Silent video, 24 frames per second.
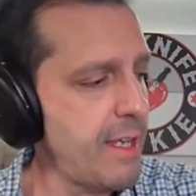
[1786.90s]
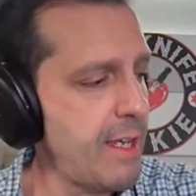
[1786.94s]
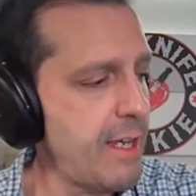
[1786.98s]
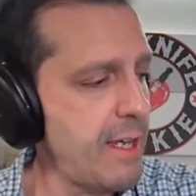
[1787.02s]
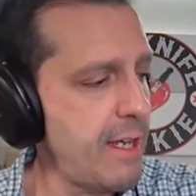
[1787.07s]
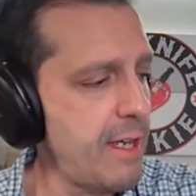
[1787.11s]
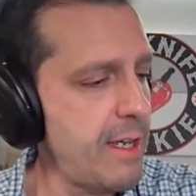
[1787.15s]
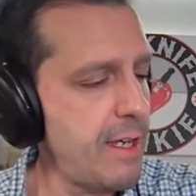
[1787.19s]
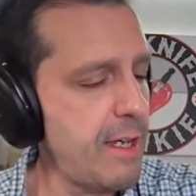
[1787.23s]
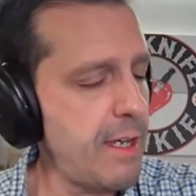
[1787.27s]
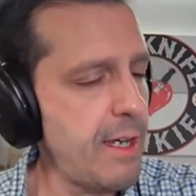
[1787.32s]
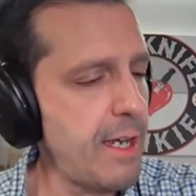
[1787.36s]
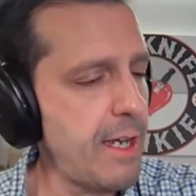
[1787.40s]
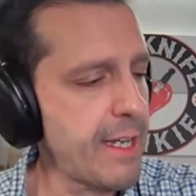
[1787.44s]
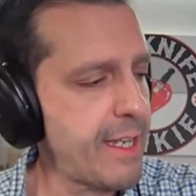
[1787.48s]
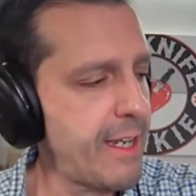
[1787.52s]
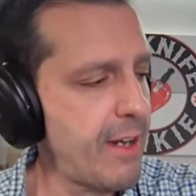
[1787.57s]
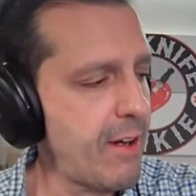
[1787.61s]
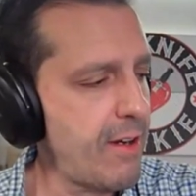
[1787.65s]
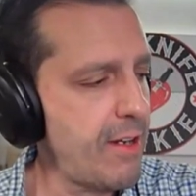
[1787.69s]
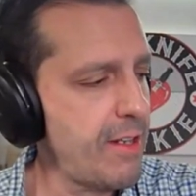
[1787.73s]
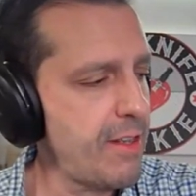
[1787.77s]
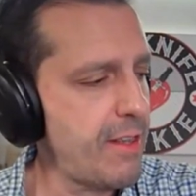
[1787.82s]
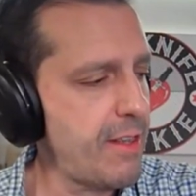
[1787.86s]
uh, I
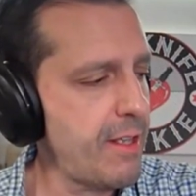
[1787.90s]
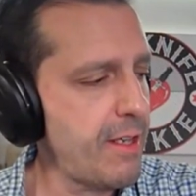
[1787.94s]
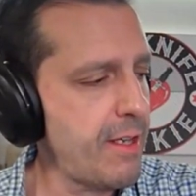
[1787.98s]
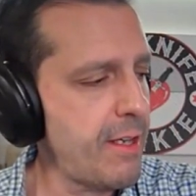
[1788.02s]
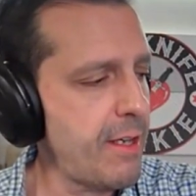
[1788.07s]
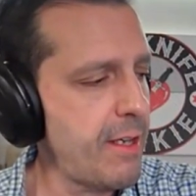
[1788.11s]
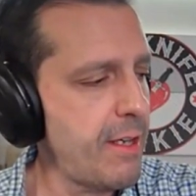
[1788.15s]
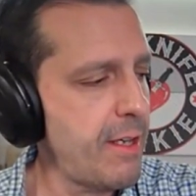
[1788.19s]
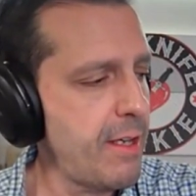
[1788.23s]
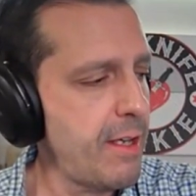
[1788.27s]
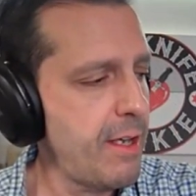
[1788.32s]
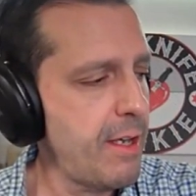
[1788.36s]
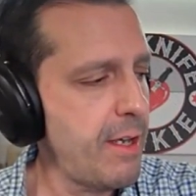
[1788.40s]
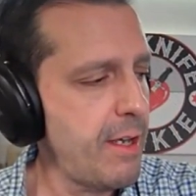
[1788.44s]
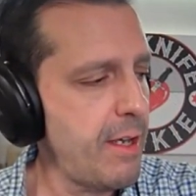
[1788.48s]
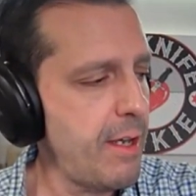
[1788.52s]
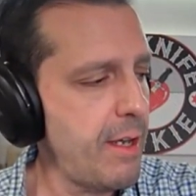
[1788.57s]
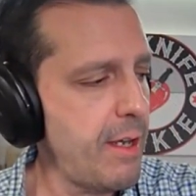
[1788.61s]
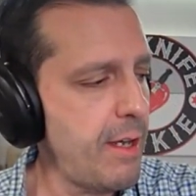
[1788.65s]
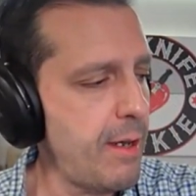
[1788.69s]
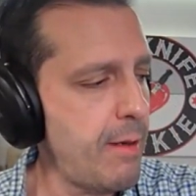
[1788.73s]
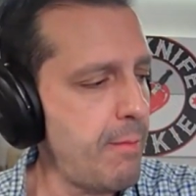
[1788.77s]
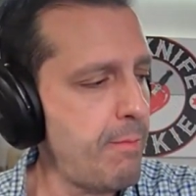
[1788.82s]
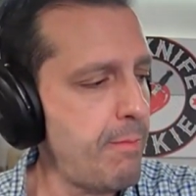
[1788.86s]
carried the
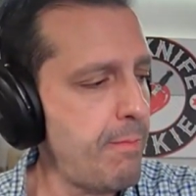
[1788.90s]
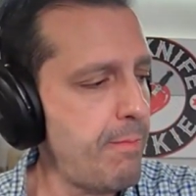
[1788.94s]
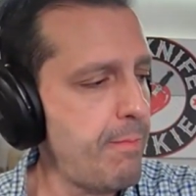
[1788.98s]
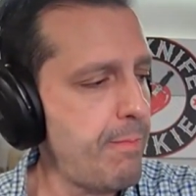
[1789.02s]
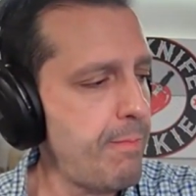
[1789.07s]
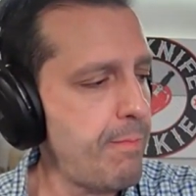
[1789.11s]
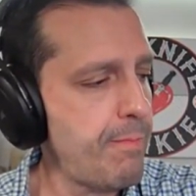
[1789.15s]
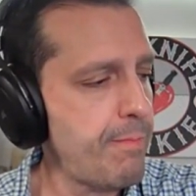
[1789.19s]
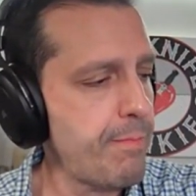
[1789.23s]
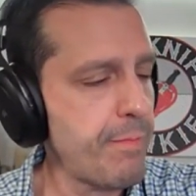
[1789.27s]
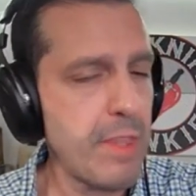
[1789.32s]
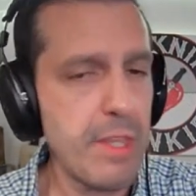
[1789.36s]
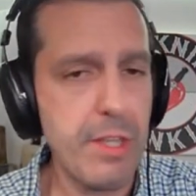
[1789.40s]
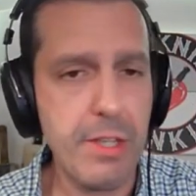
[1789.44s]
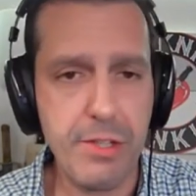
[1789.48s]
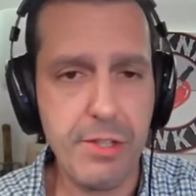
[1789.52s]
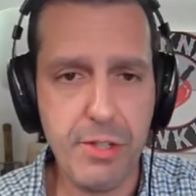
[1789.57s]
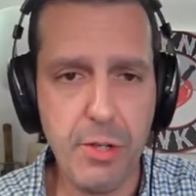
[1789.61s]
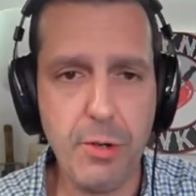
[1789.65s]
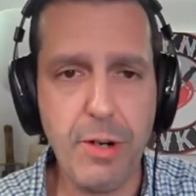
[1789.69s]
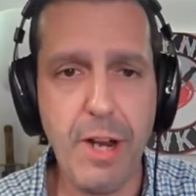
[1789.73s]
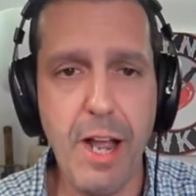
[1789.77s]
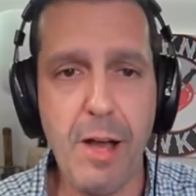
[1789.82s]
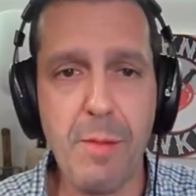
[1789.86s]
um, the
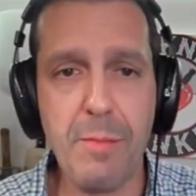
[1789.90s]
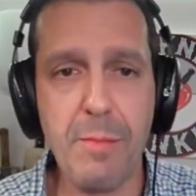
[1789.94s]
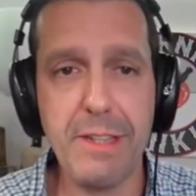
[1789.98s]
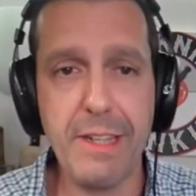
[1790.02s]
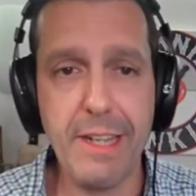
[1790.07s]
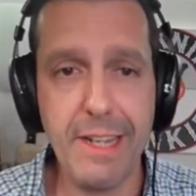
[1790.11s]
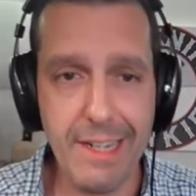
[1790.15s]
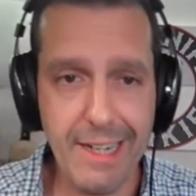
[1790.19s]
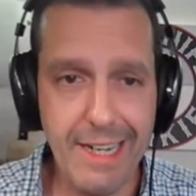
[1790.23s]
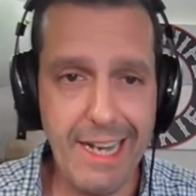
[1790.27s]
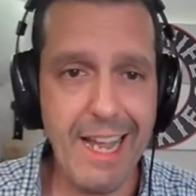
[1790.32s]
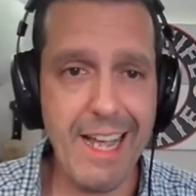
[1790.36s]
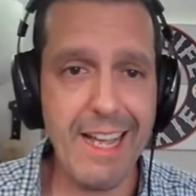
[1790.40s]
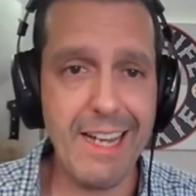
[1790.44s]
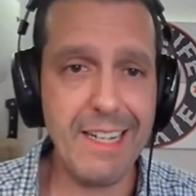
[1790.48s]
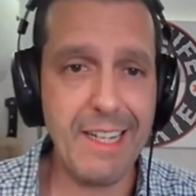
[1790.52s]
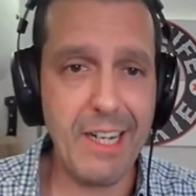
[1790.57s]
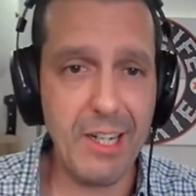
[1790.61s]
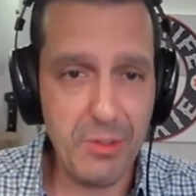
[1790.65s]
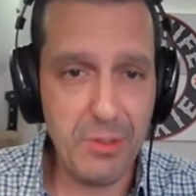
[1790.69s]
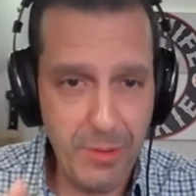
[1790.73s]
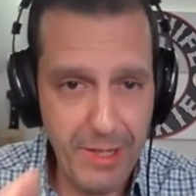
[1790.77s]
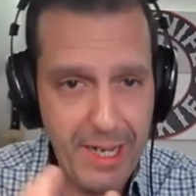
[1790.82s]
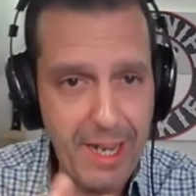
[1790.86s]
SOCOM Elite again
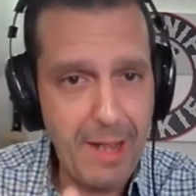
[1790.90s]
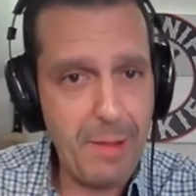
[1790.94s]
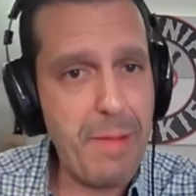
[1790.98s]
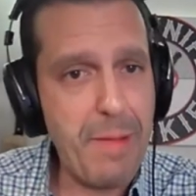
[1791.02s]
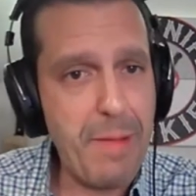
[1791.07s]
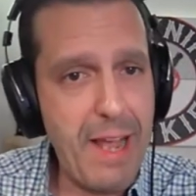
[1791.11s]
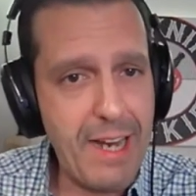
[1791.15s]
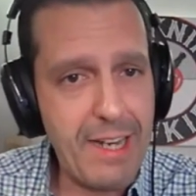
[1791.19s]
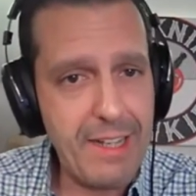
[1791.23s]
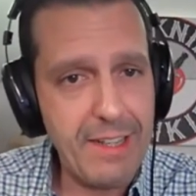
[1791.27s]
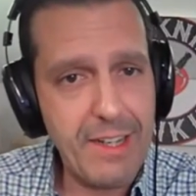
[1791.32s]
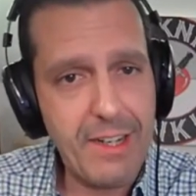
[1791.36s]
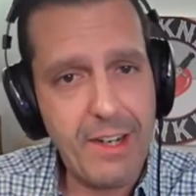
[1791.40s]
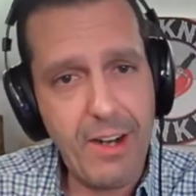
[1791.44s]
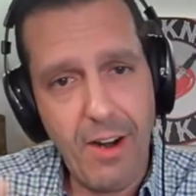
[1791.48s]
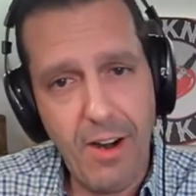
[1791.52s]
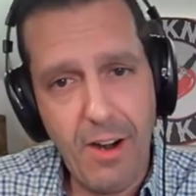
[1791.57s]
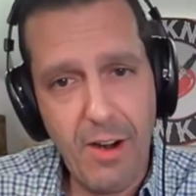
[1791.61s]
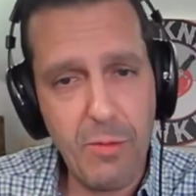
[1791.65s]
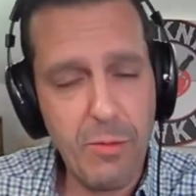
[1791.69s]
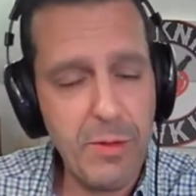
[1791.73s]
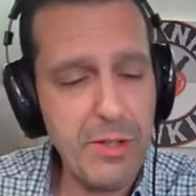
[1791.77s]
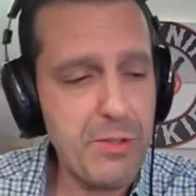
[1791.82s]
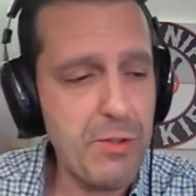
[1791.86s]
because we got back in the
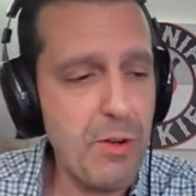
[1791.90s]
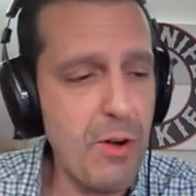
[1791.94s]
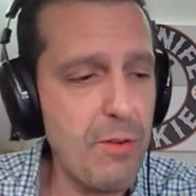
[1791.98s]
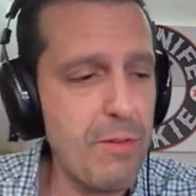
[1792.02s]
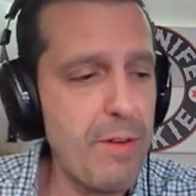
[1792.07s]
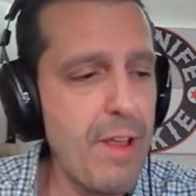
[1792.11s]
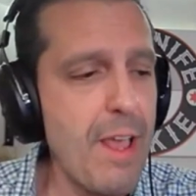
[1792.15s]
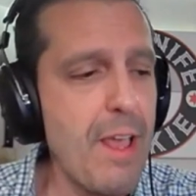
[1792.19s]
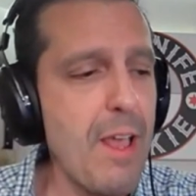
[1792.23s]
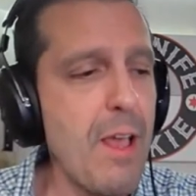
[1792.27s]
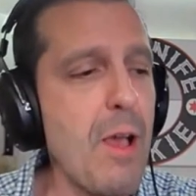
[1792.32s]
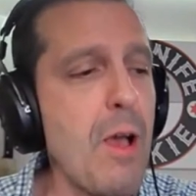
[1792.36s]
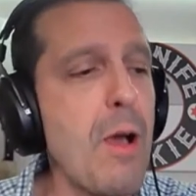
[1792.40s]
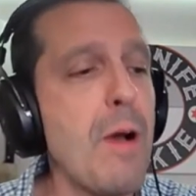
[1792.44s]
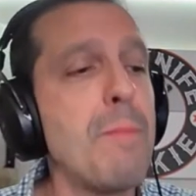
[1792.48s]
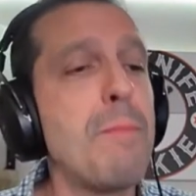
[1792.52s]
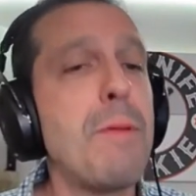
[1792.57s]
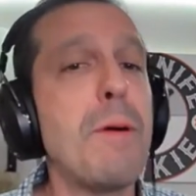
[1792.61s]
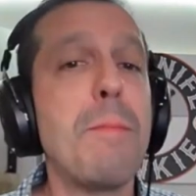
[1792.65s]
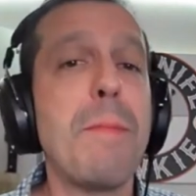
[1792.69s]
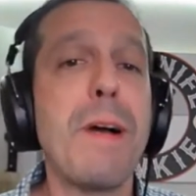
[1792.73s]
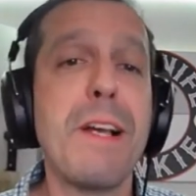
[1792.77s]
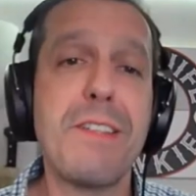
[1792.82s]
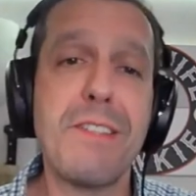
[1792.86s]
car and we drove.
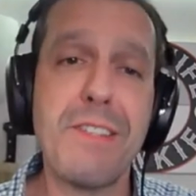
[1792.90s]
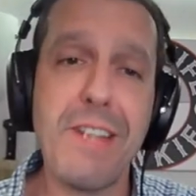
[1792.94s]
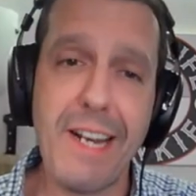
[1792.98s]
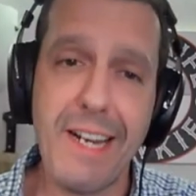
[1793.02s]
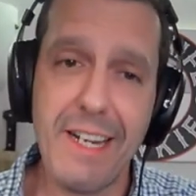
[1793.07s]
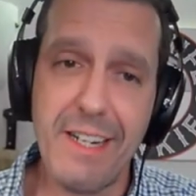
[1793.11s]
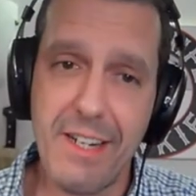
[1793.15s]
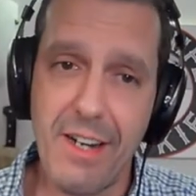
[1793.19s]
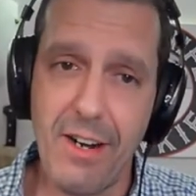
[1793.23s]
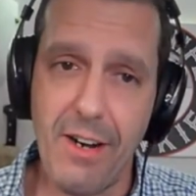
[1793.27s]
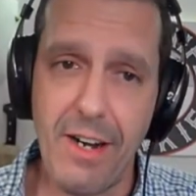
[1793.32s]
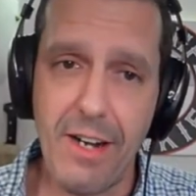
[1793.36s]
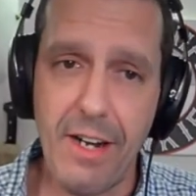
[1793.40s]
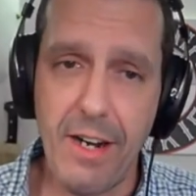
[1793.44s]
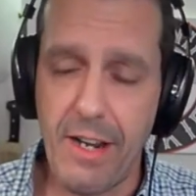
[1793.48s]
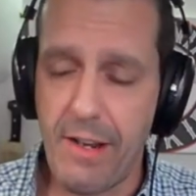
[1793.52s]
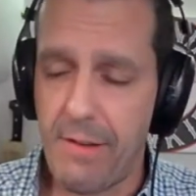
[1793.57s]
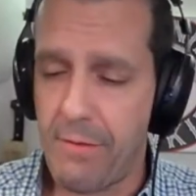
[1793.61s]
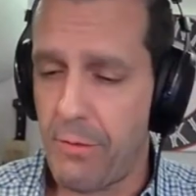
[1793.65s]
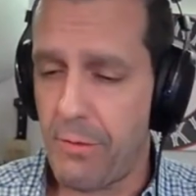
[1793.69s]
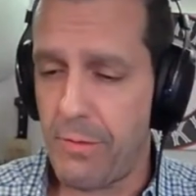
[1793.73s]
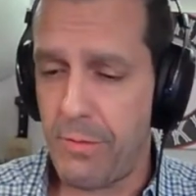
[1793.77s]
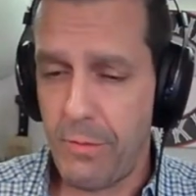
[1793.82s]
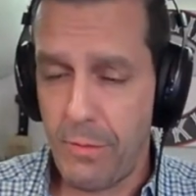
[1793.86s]
But my secondary
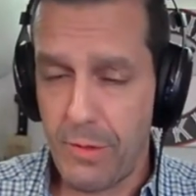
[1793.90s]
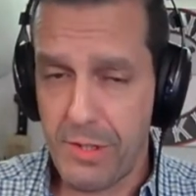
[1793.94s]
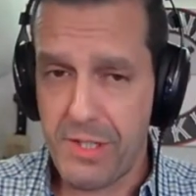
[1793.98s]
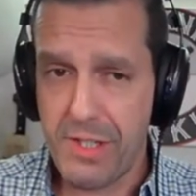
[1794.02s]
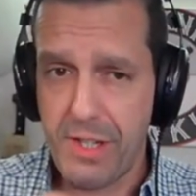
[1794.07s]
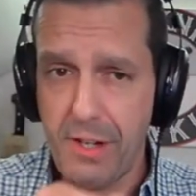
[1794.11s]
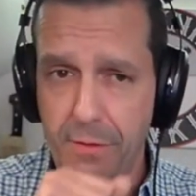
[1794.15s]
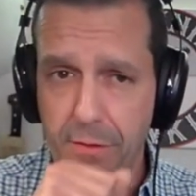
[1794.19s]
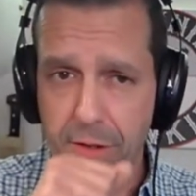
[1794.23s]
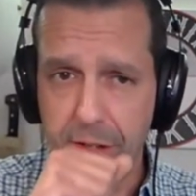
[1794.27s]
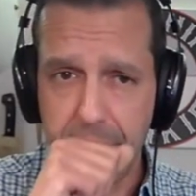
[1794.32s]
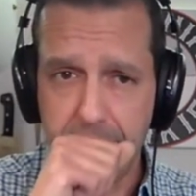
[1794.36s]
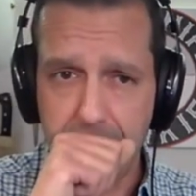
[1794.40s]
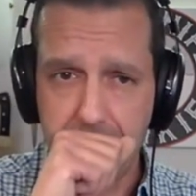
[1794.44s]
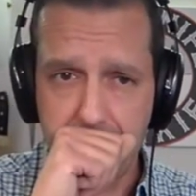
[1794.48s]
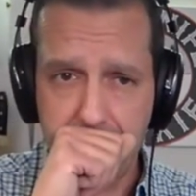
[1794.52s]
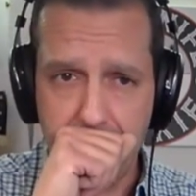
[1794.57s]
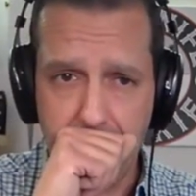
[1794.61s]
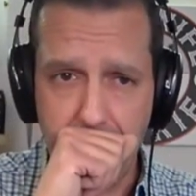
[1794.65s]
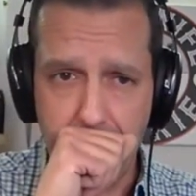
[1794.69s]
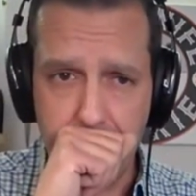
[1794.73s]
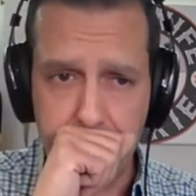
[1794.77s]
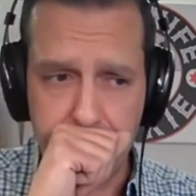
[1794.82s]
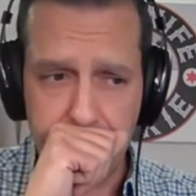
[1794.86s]
knife was different this
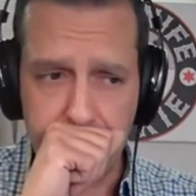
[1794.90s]
time.